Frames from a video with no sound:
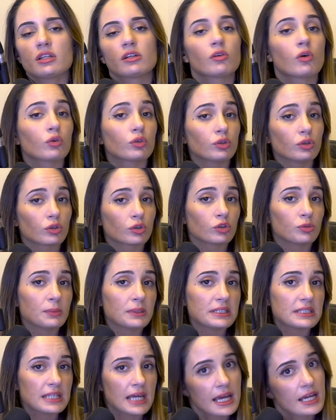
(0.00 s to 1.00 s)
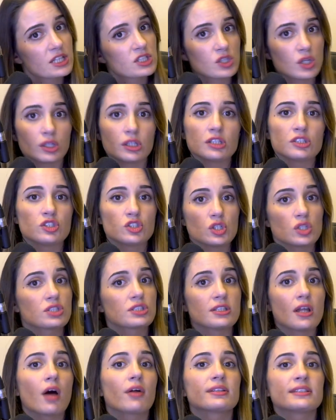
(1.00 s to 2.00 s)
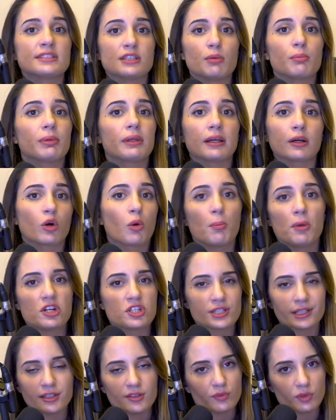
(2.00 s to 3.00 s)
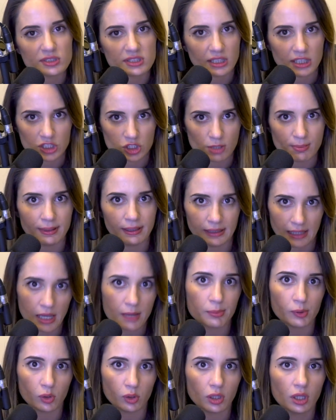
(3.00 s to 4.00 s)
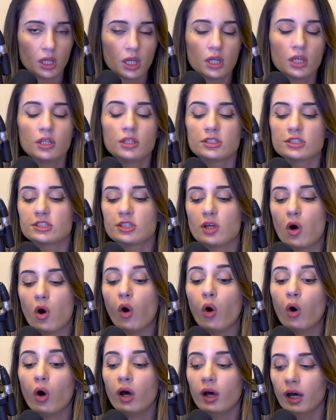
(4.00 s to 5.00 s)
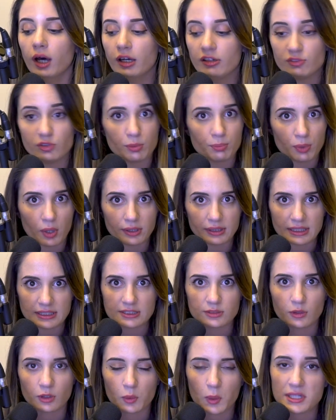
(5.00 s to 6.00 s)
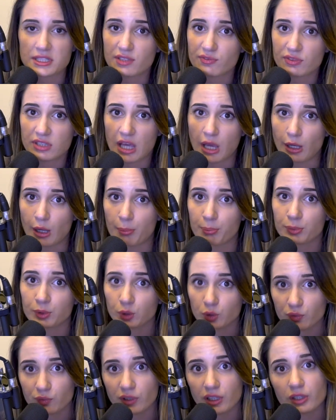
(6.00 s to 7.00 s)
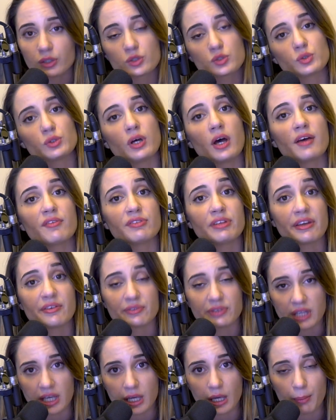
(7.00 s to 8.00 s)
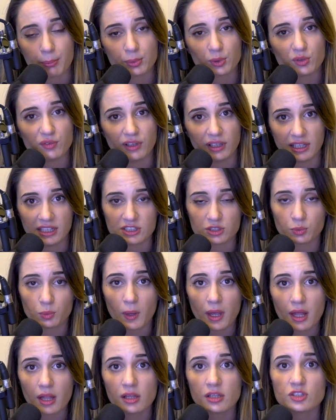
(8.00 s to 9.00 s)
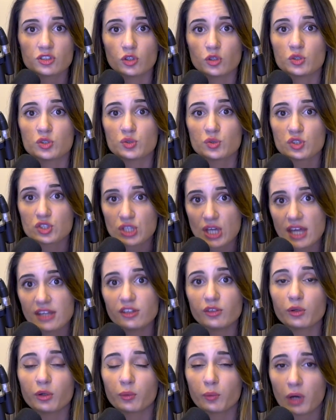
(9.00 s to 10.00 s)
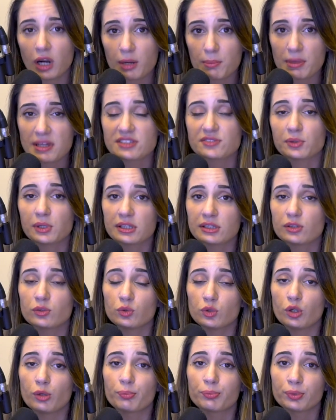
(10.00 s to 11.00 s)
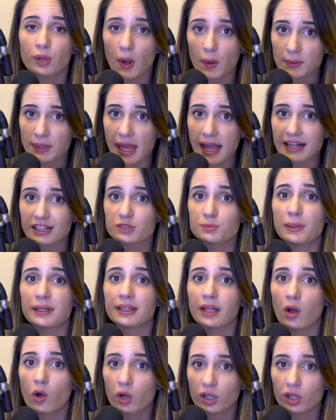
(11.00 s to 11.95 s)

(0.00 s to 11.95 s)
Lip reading: and other documentation. It's just not simply a commercial invoice and a shipping label. So if your product requires FDA approval, you should have the FDA approval as well. So you should check the requirements related to your products, but